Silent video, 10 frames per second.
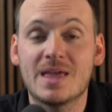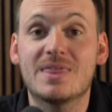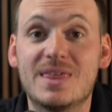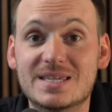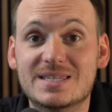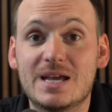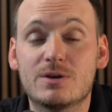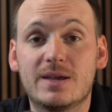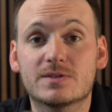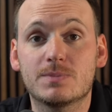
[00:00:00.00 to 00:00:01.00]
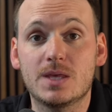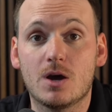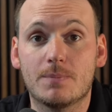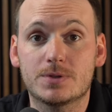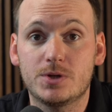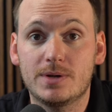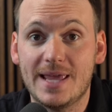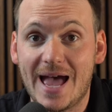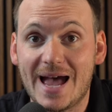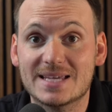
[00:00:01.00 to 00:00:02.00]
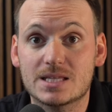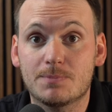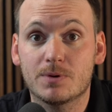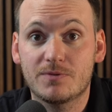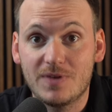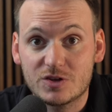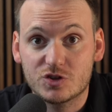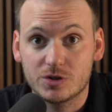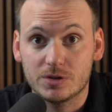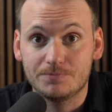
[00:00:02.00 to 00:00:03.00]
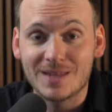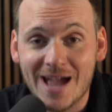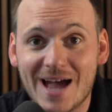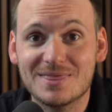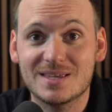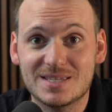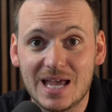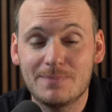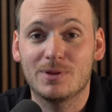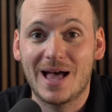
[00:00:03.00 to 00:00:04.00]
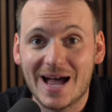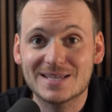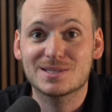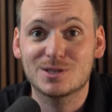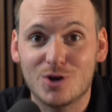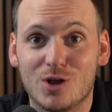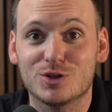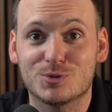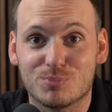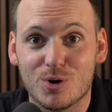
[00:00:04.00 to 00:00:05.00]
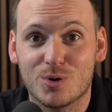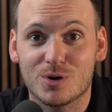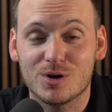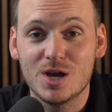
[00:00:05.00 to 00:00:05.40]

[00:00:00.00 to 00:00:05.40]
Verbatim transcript: This now gives me the opportunity as the professional at the table, as the knowledge broker,